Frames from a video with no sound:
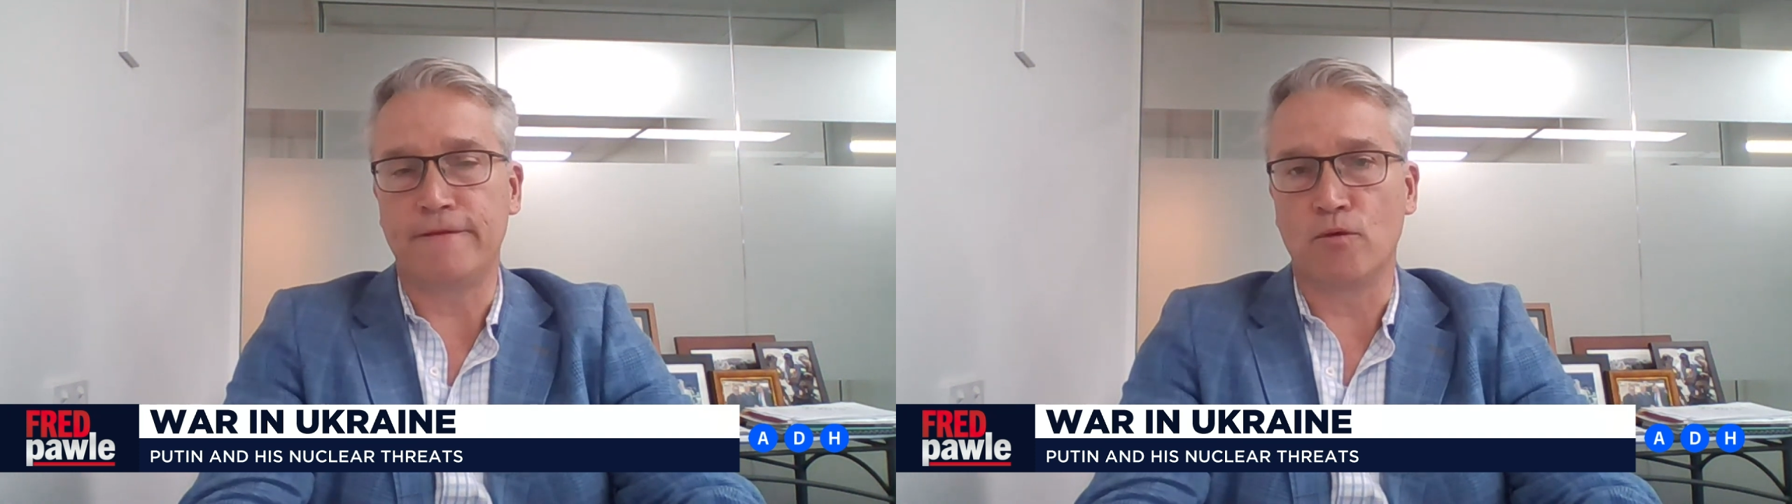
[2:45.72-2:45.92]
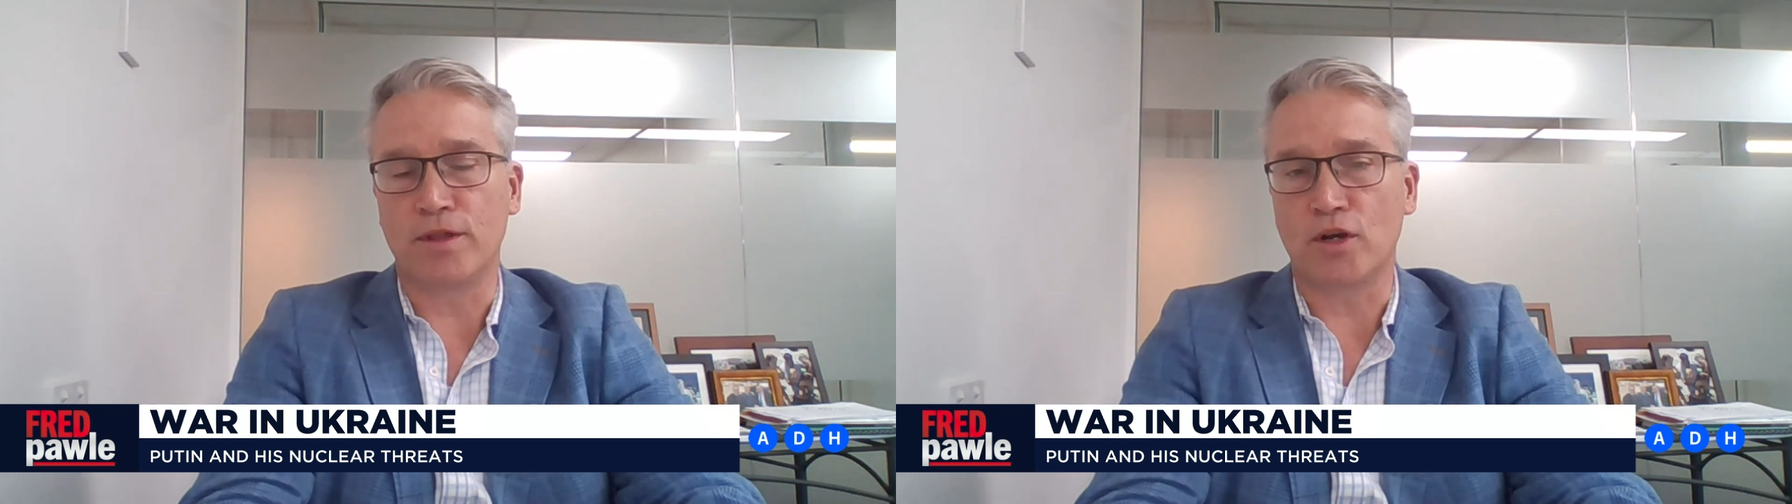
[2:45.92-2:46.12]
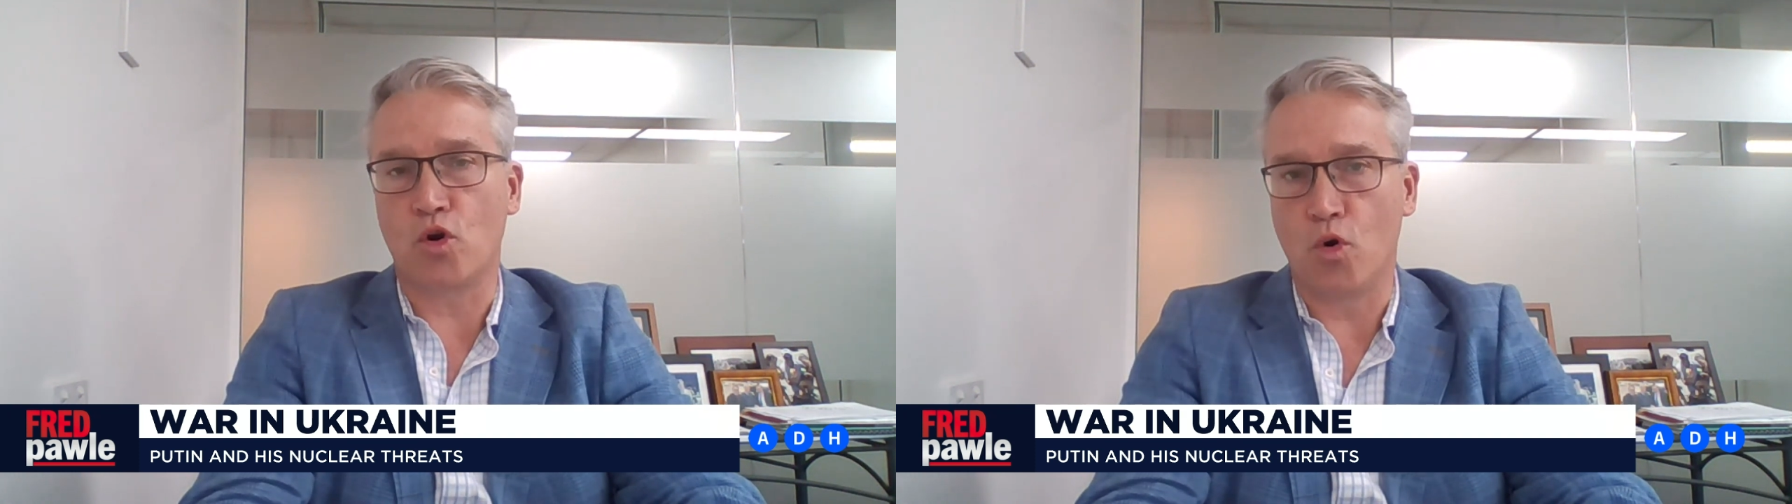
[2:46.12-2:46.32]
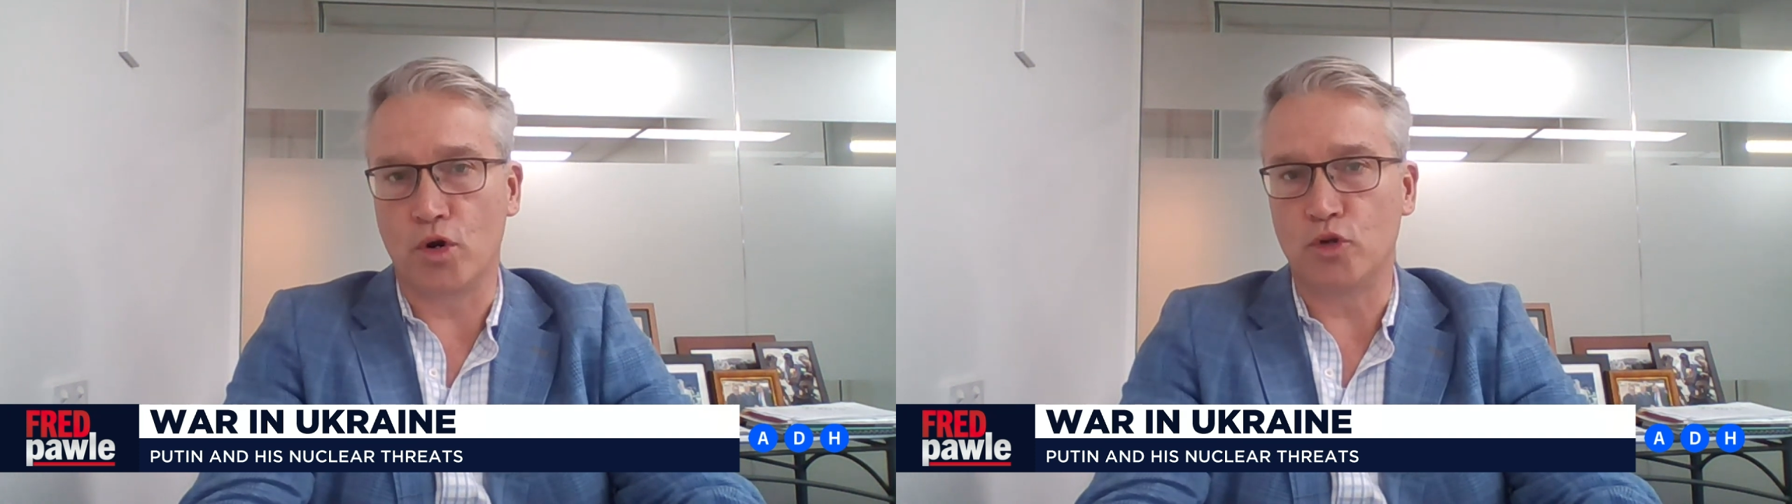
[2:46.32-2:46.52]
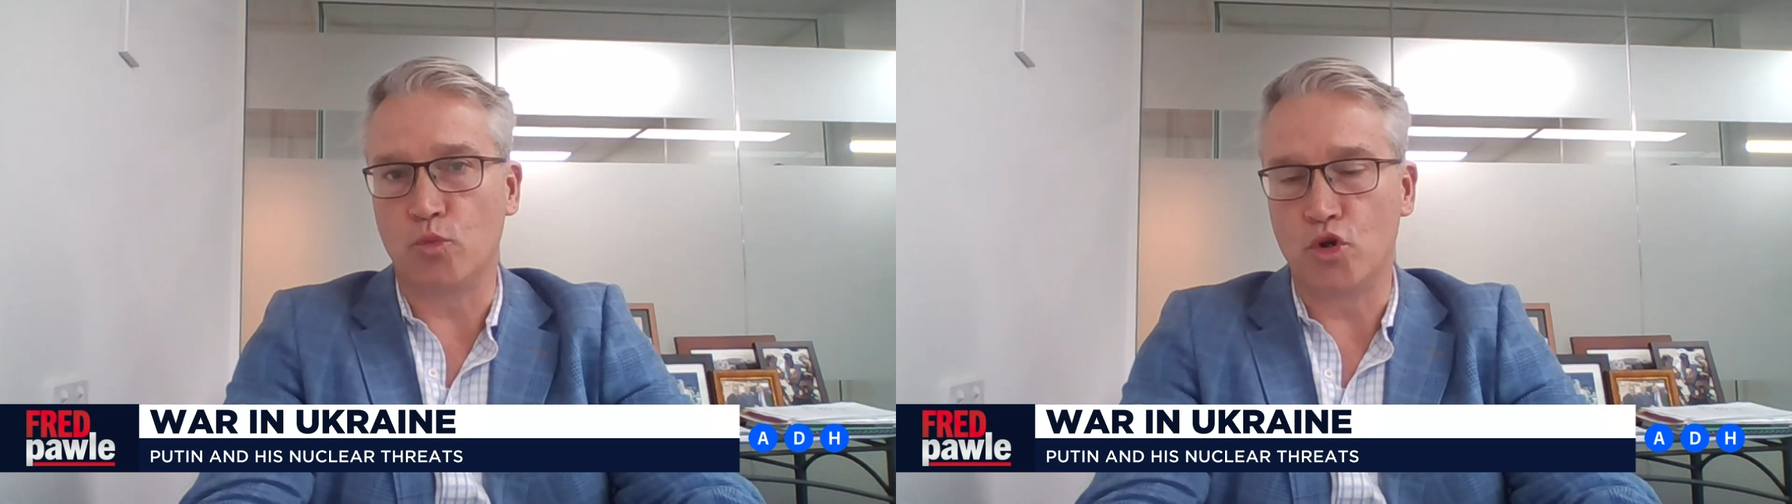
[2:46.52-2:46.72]
if you're with a
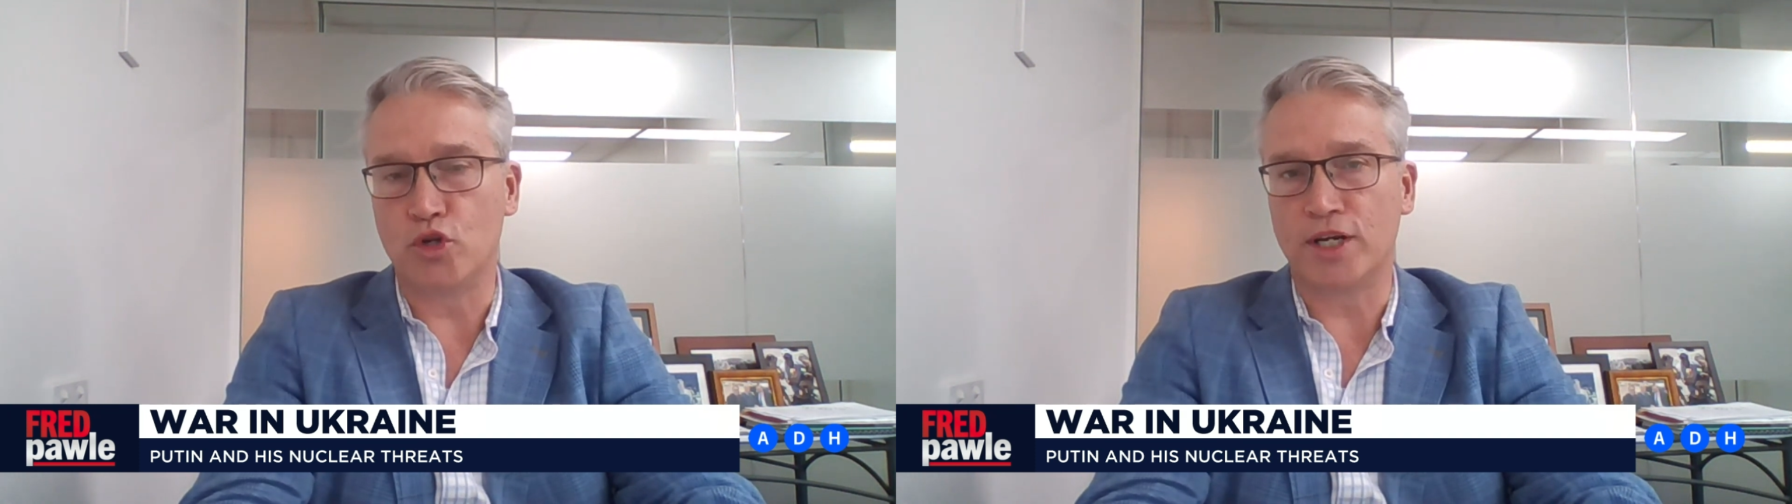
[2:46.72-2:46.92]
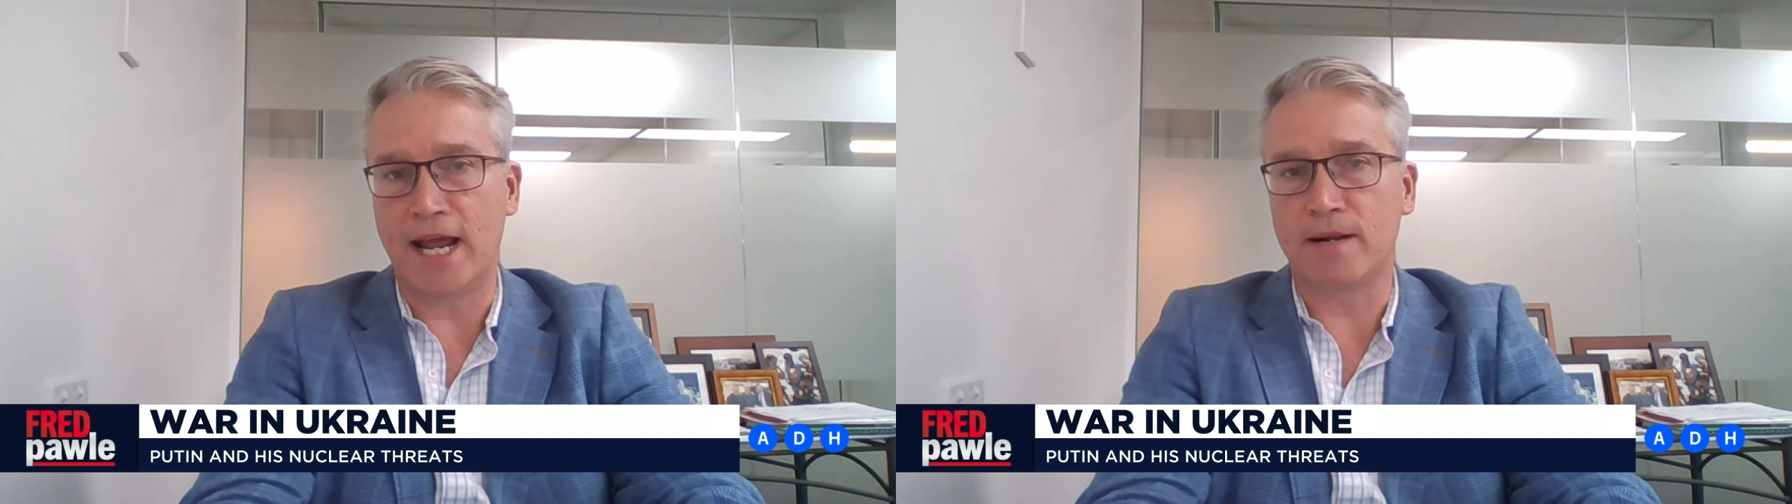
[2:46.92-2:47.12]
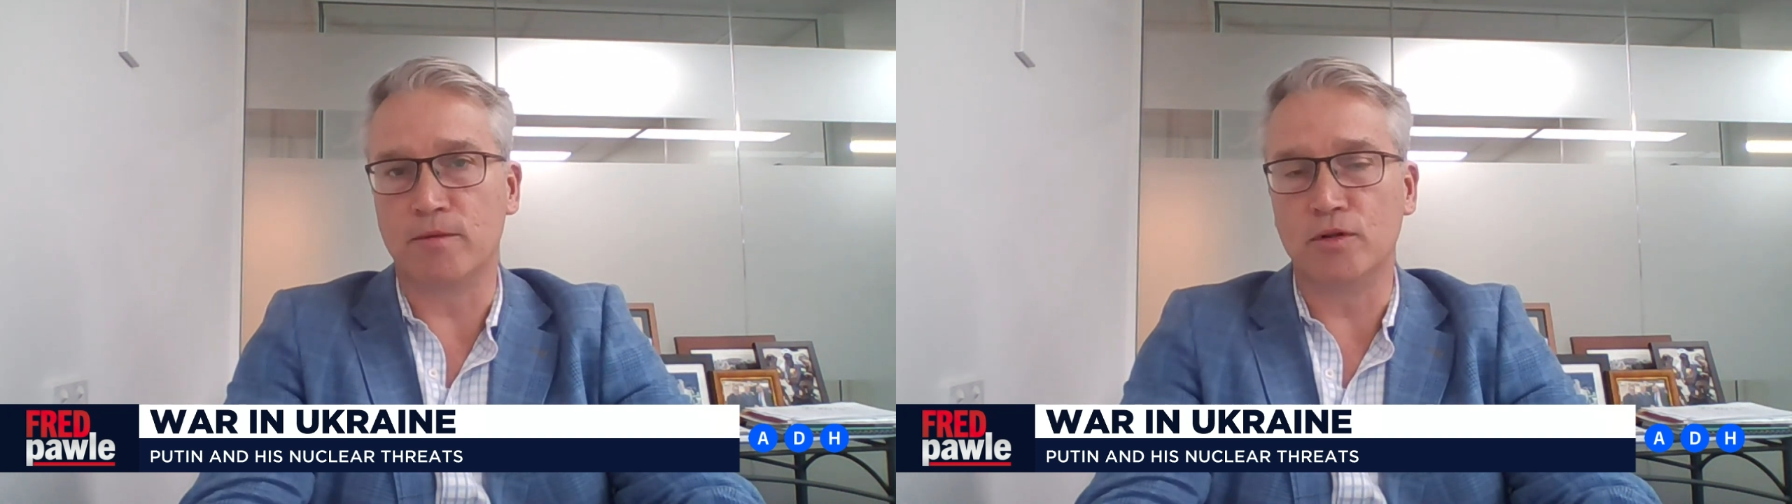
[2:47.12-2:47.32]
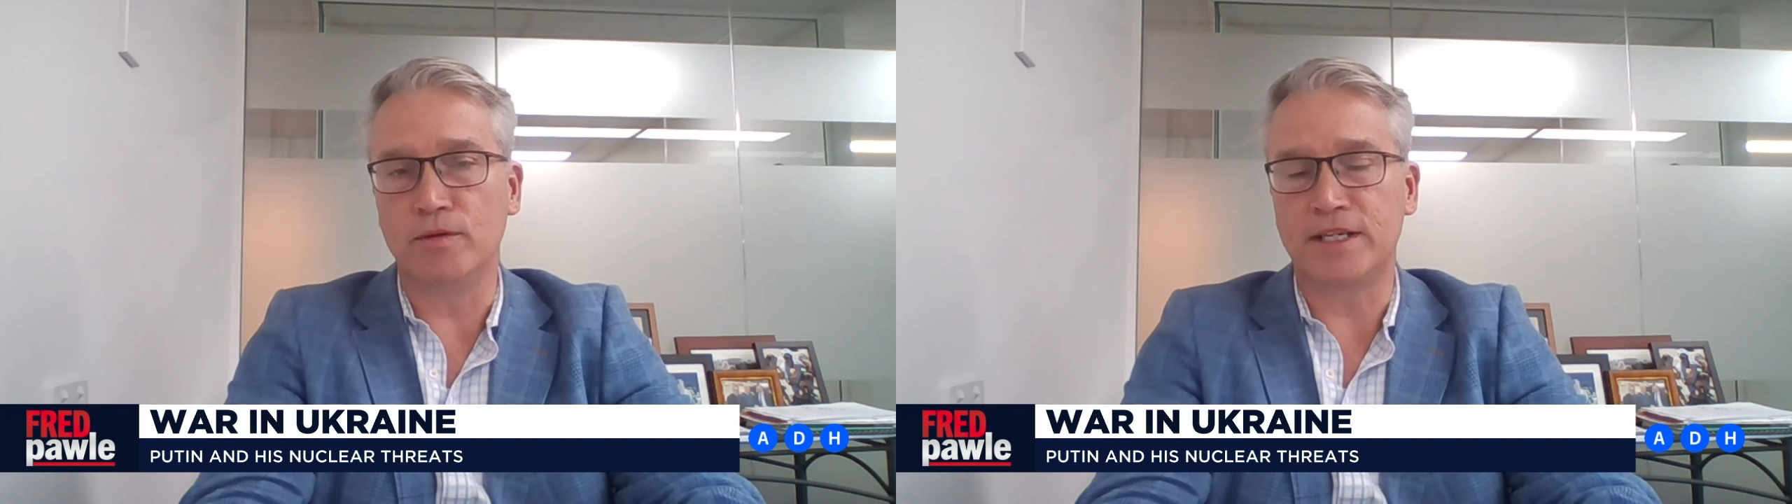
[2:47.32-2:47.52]
cornered, wounded animal